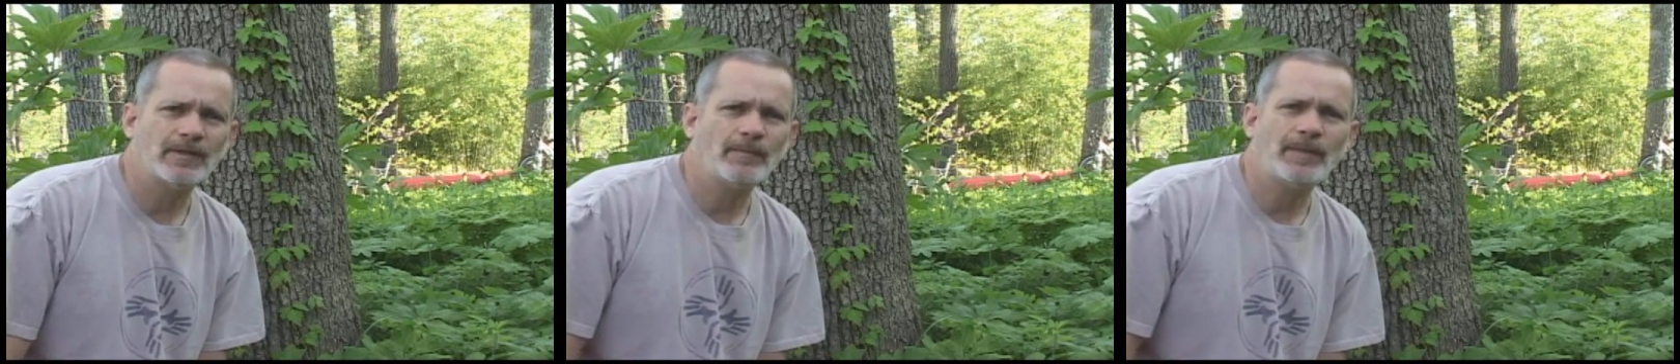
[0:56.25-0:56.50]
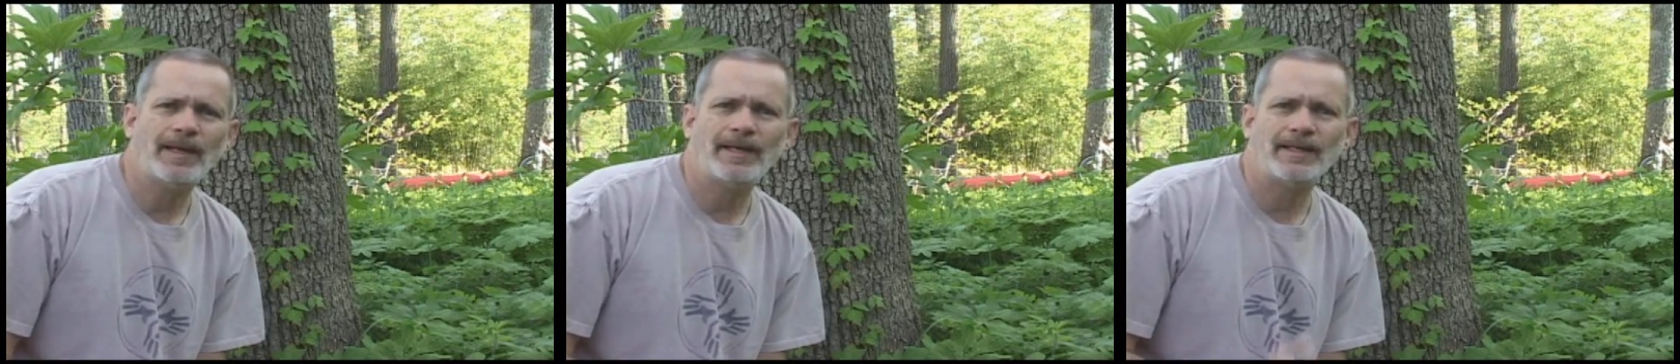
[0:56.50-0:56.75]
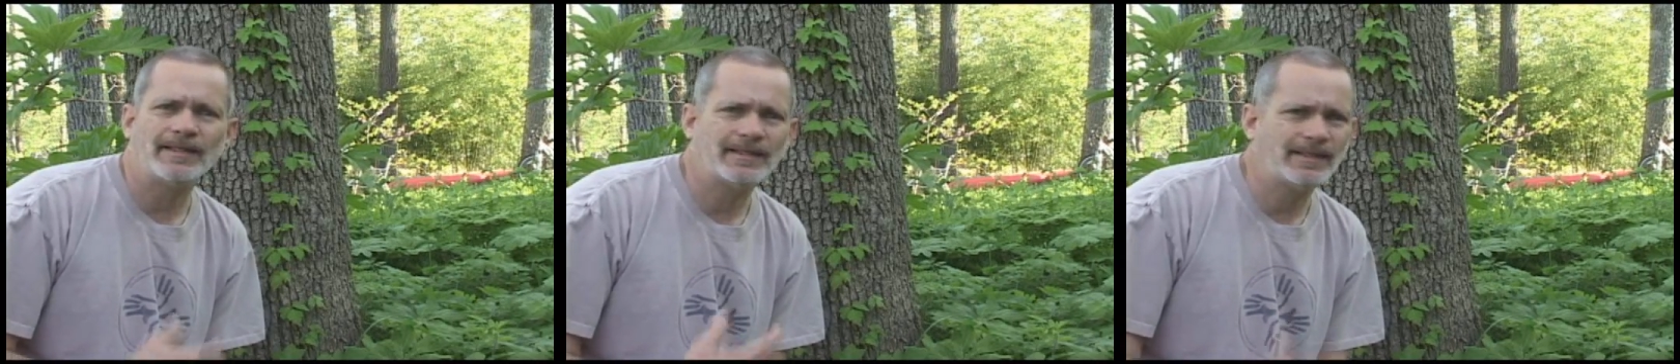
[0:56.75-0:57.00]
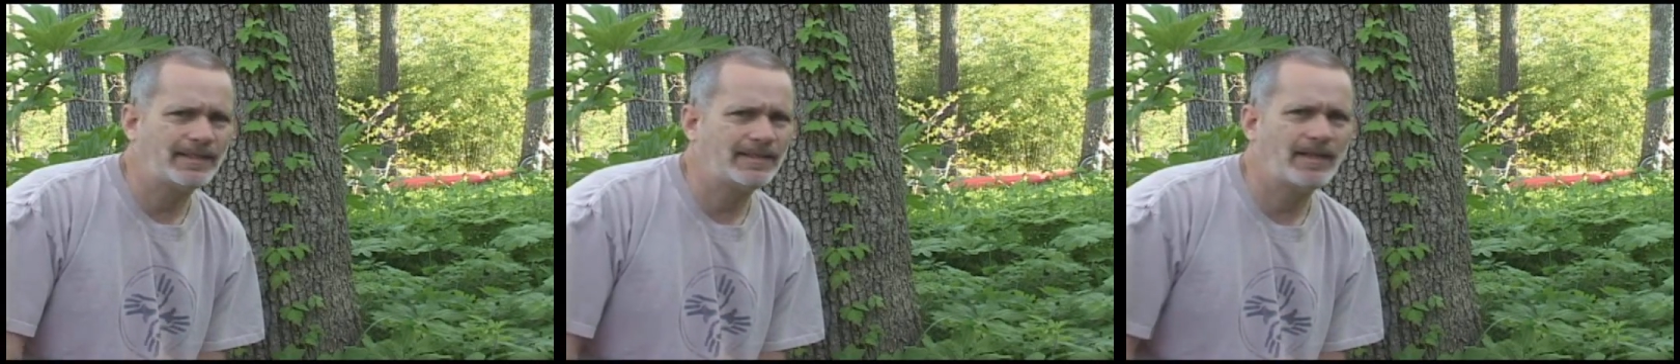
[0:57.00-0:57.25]
I'm getting it
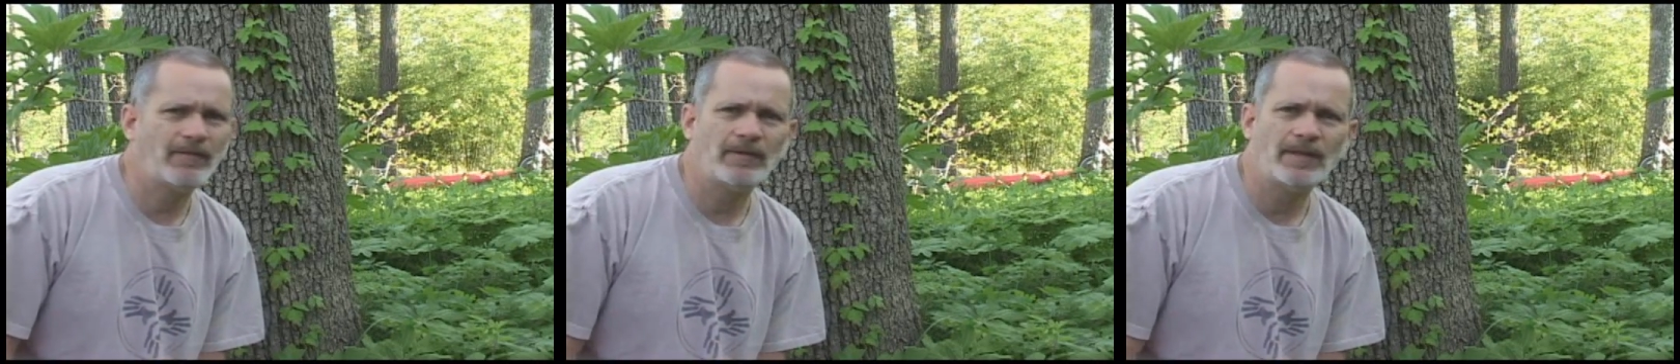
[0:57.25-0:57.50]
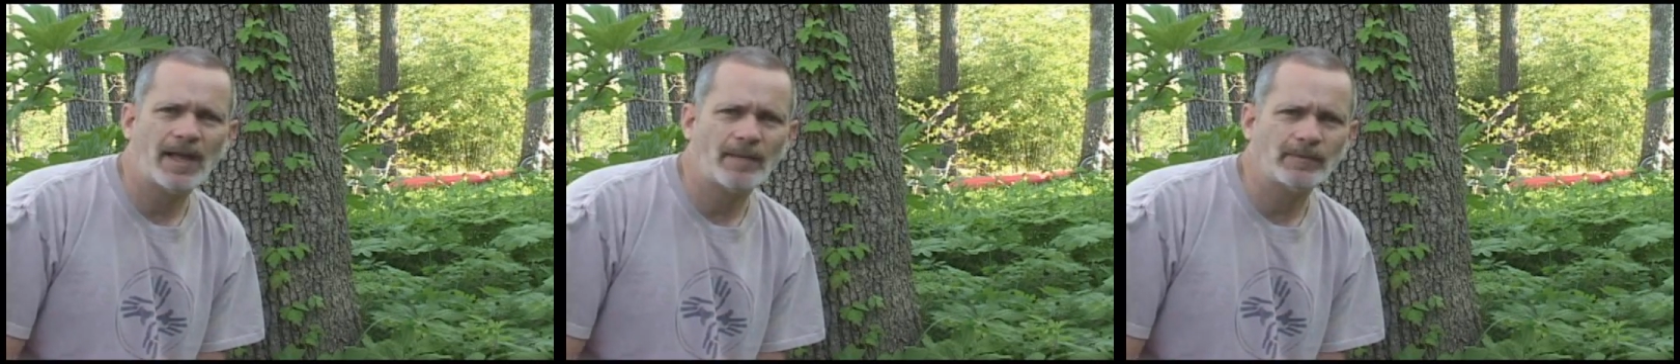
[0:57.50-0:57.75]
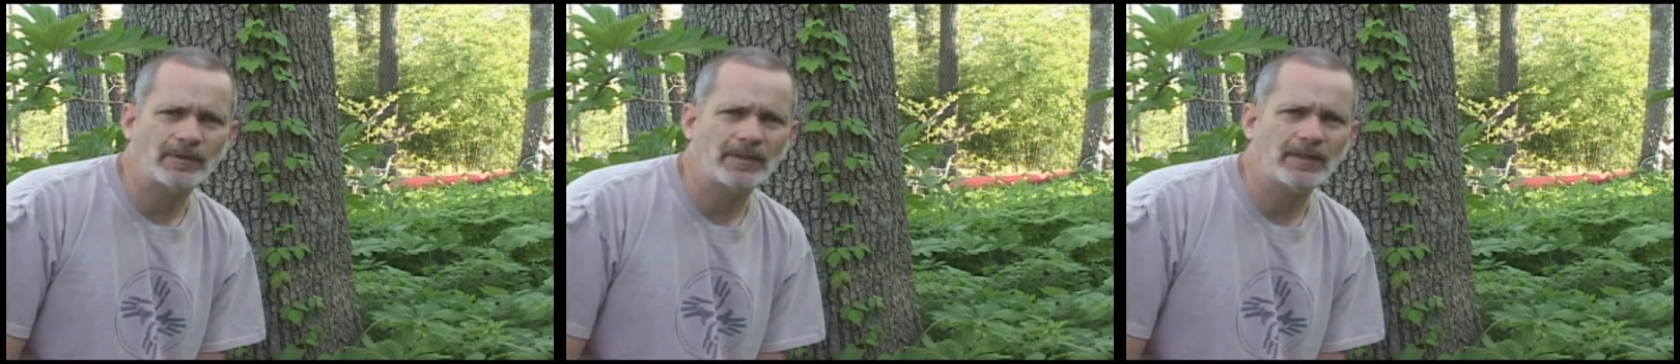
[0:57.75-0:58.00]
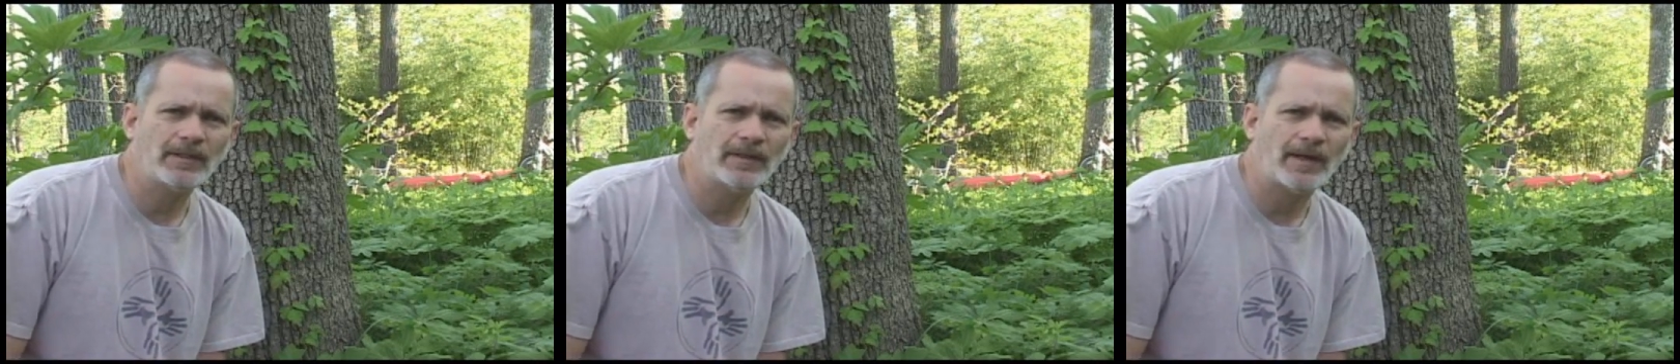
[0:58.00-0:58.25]
6-7 times
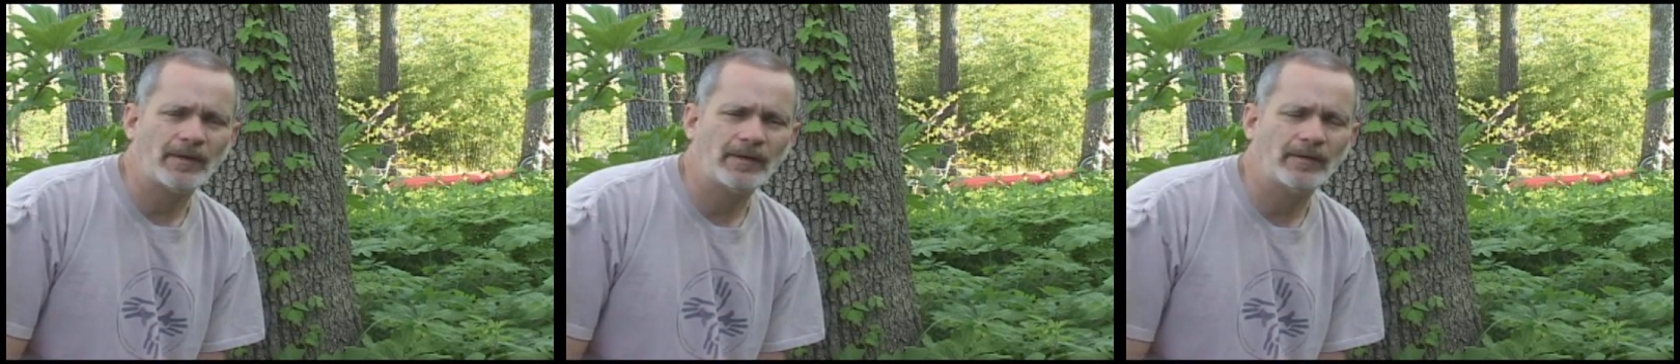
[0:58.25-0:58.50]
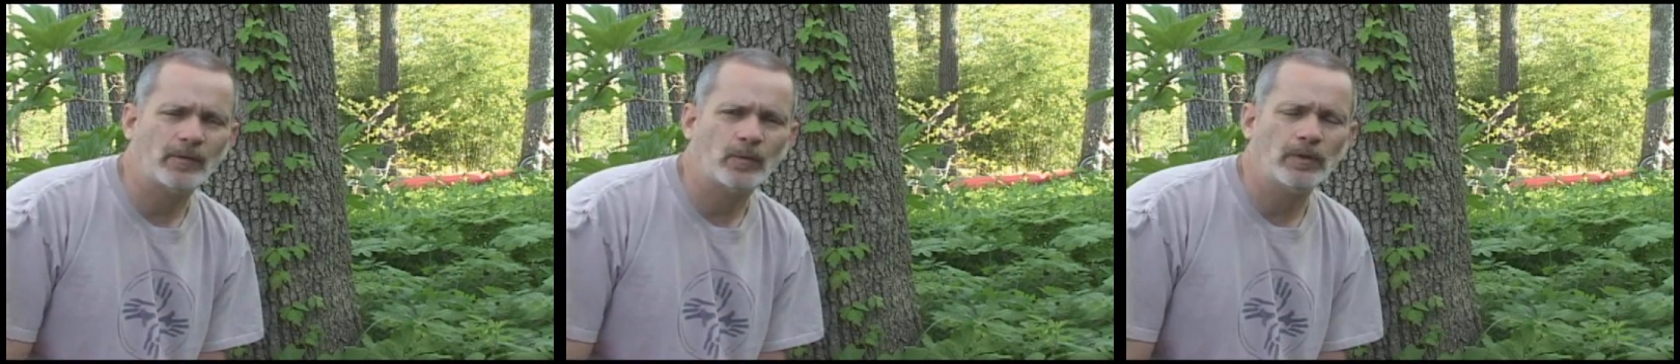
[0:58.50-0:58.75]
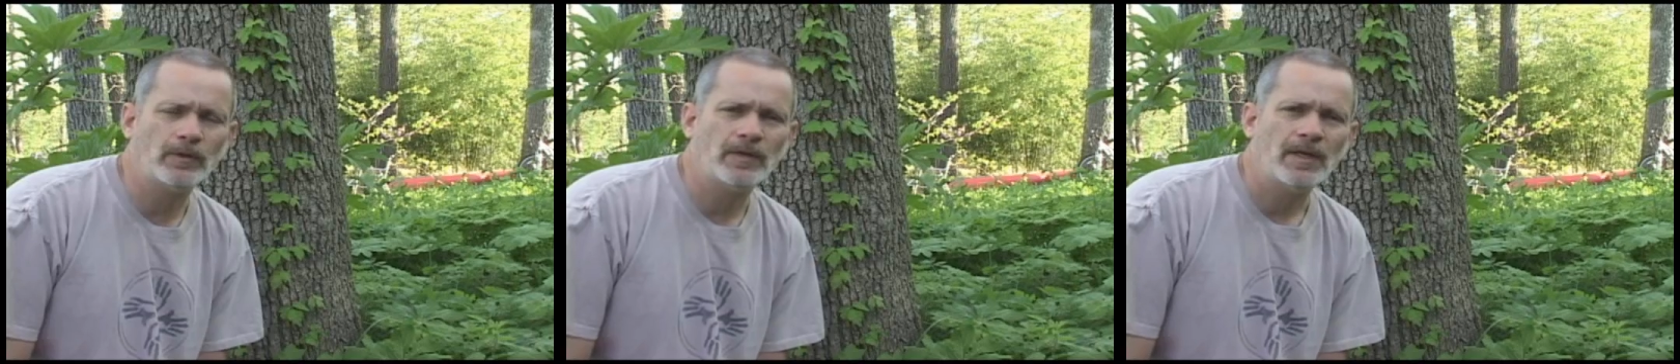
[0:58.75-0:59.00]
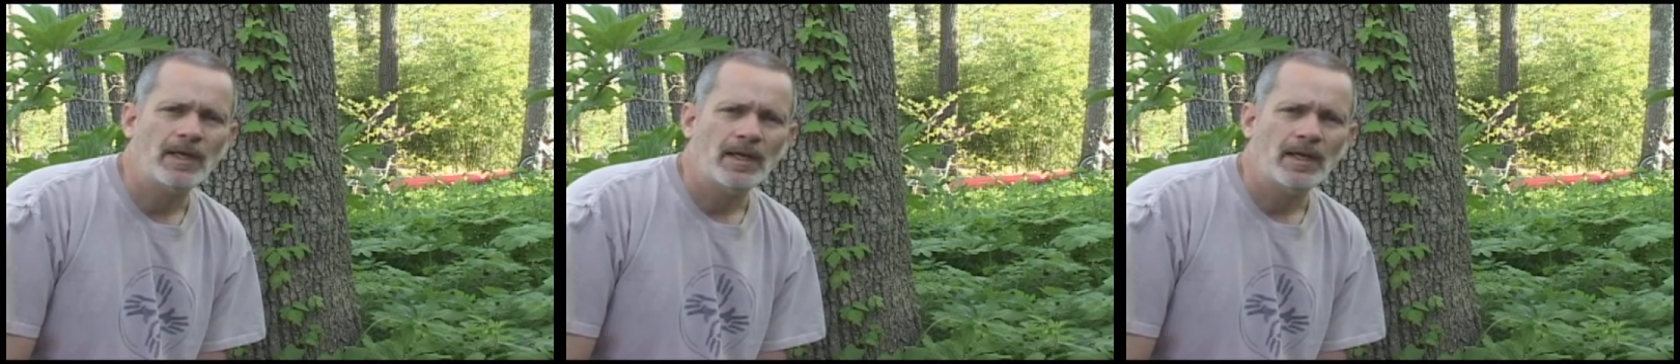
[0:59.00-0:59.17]
a year out here in the woods.